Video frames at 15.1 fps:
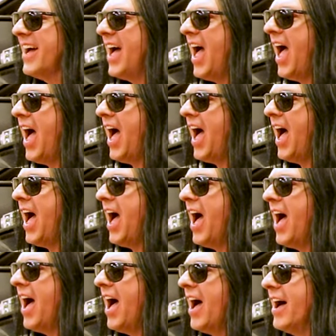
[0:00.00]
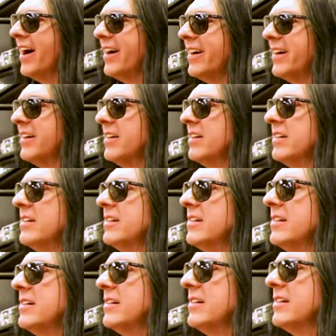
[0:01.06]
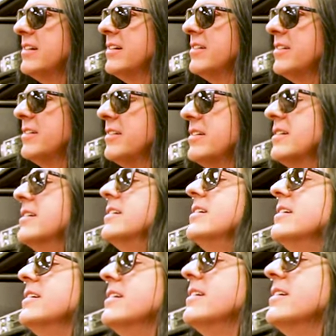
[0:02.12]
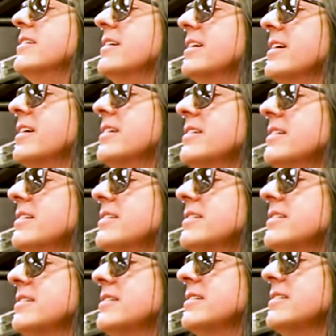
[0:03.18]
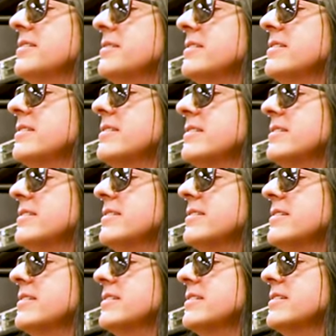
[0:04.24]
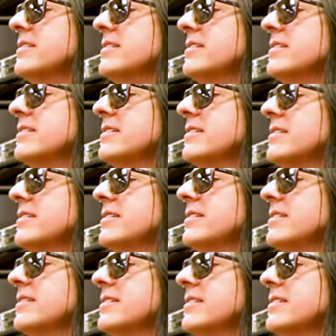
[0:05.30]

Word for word: Are there any upcoming, uh, are, there, are there any other pa parents upcoming